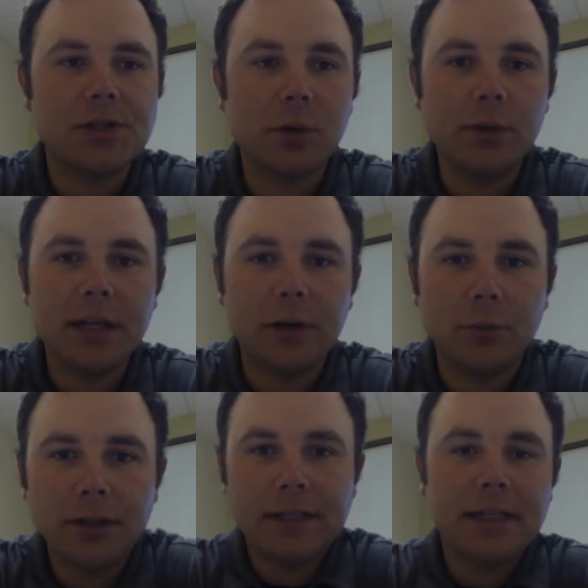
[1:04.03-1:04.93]
so we get a
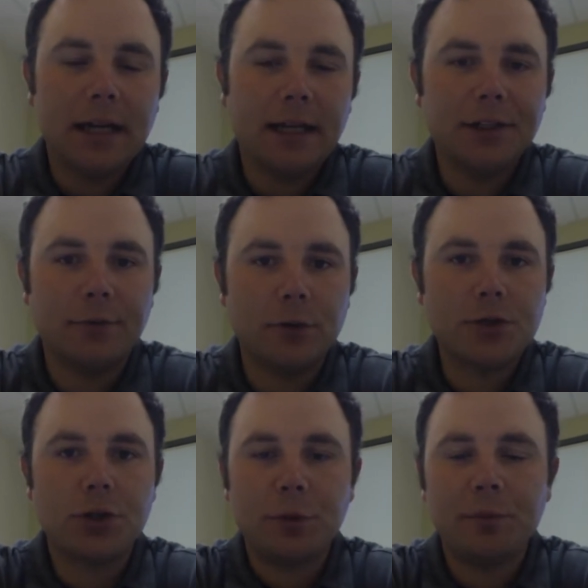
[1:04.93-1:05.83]
really
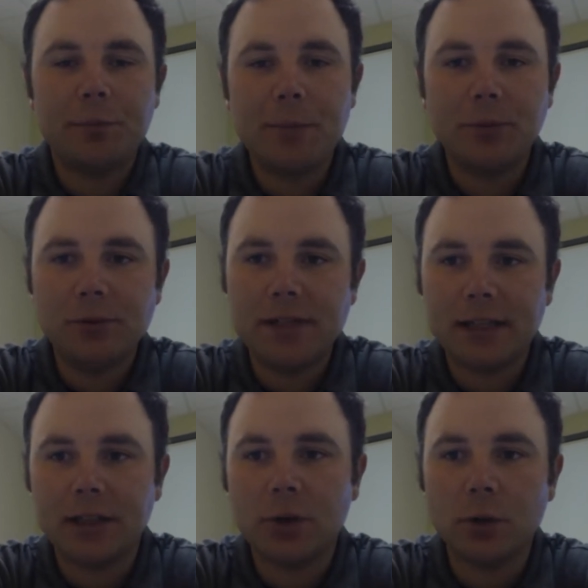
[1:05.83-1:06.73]
diverse group of people who
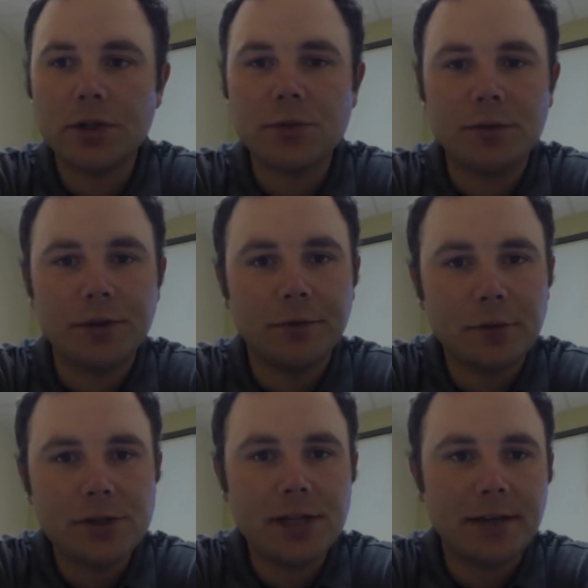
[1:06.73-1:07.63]
take the course with a
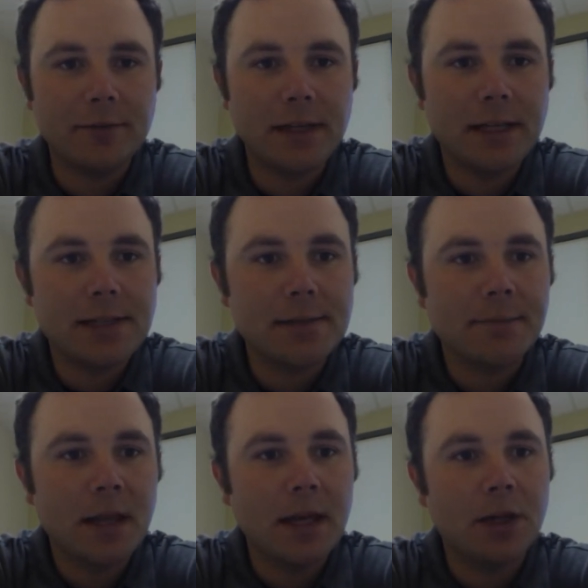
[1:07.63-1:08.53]
diverse set of needs,
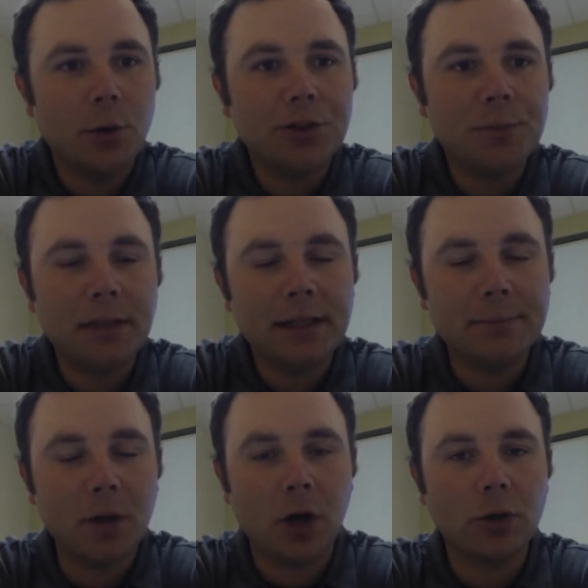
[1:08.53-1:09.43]
and
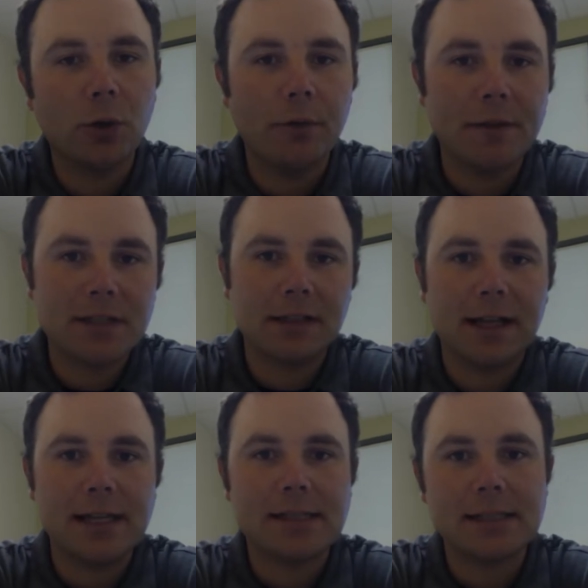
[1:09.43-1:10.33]
ultimately our goal in this
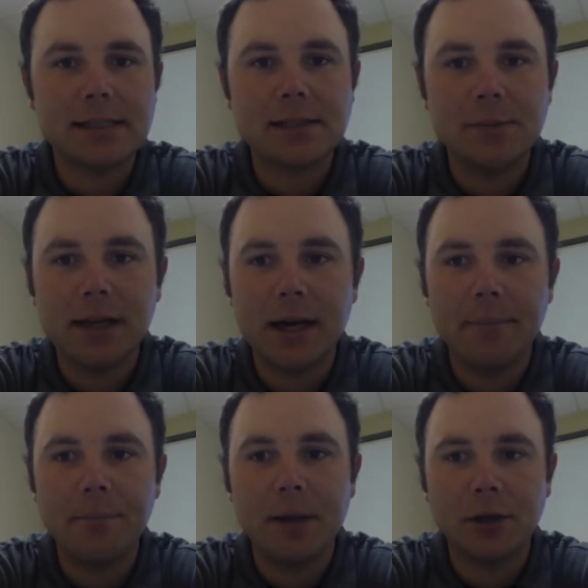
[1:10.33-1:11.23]
class is to
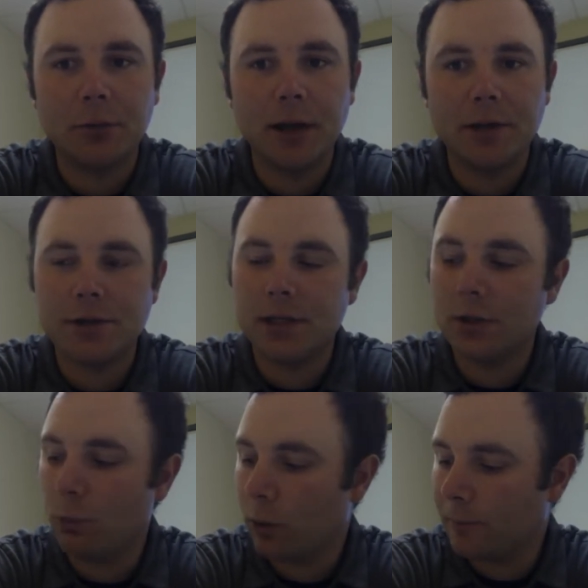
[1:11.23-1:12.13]
become better writers in
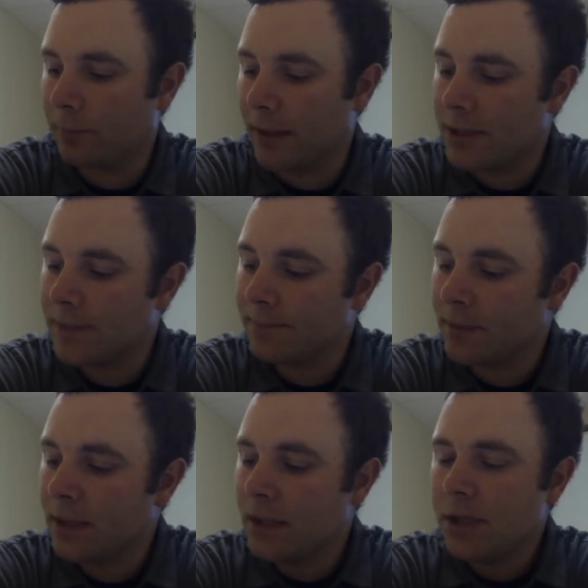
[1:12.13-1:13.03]
the workplace.
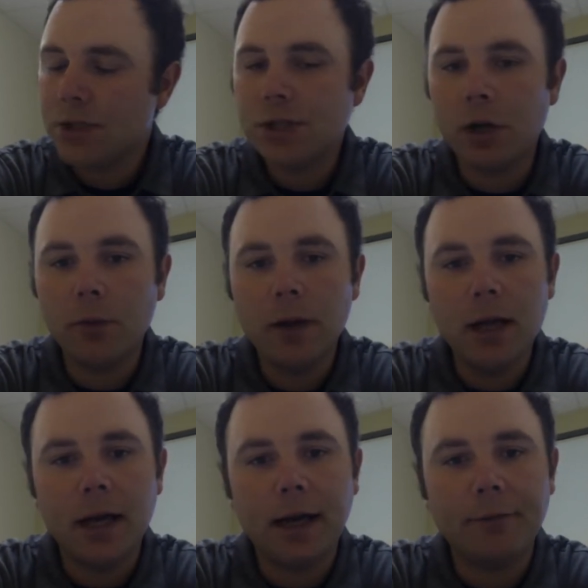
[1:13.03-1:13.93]
So
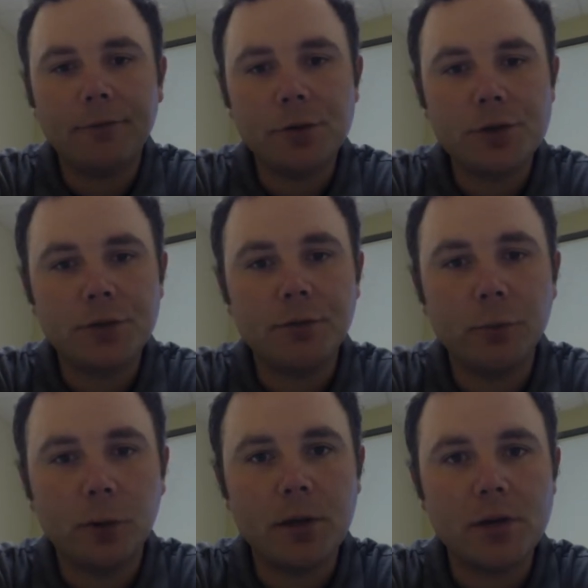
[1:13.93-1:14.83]
first and
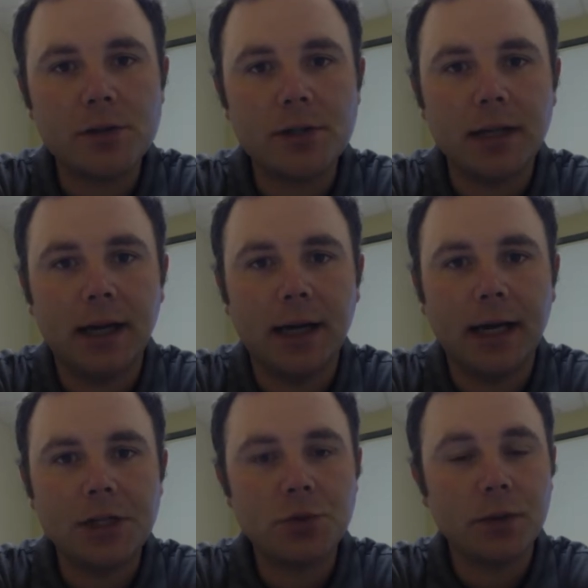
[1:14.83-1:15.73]
foremost,
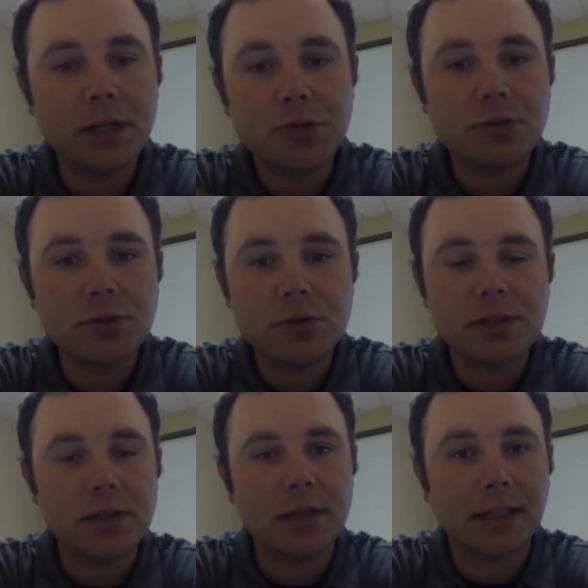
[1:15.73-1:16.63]
I just want to
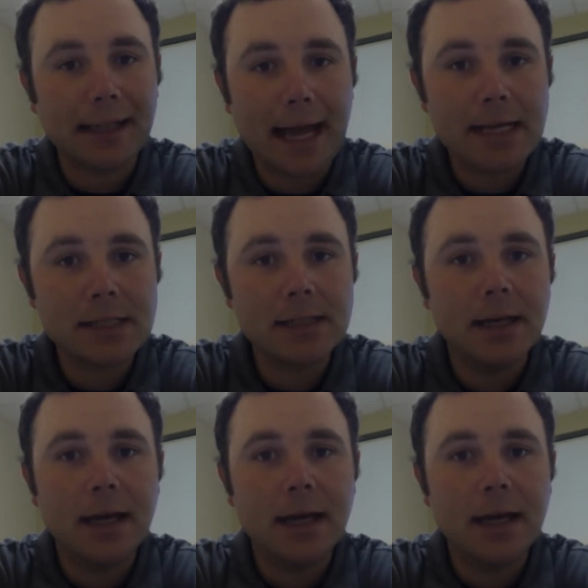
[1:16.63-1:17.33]
introduce the class,